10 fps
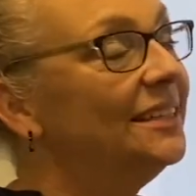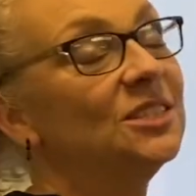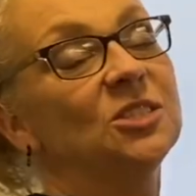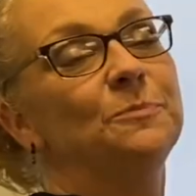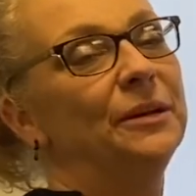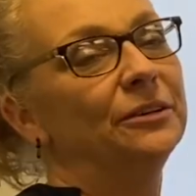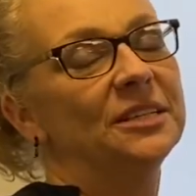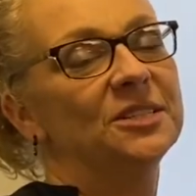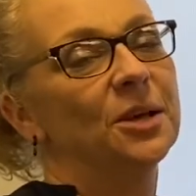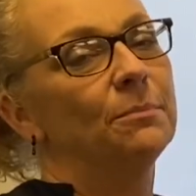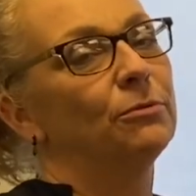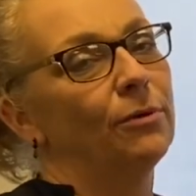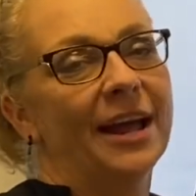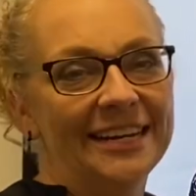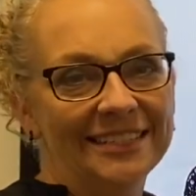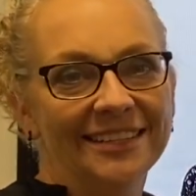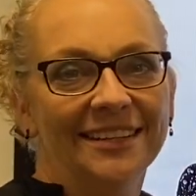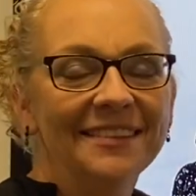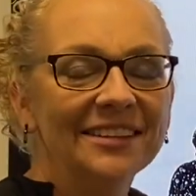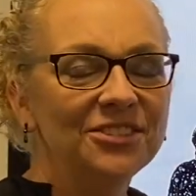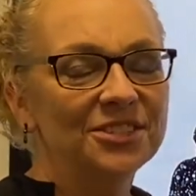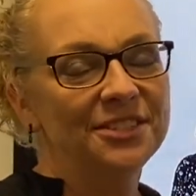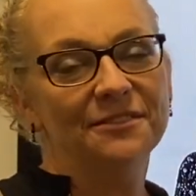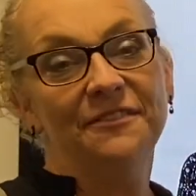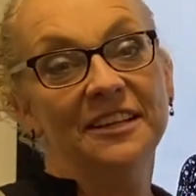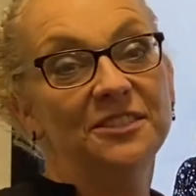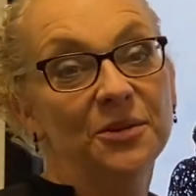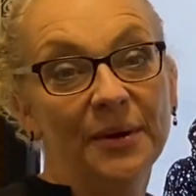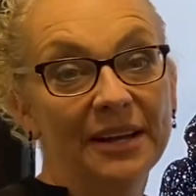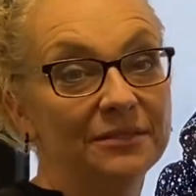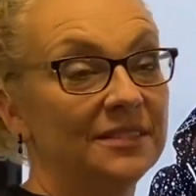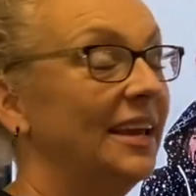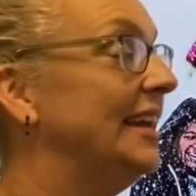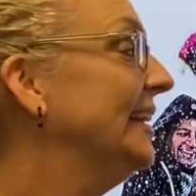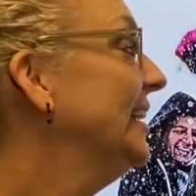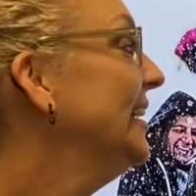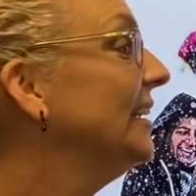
spirits bright. That's just a fancy way of saying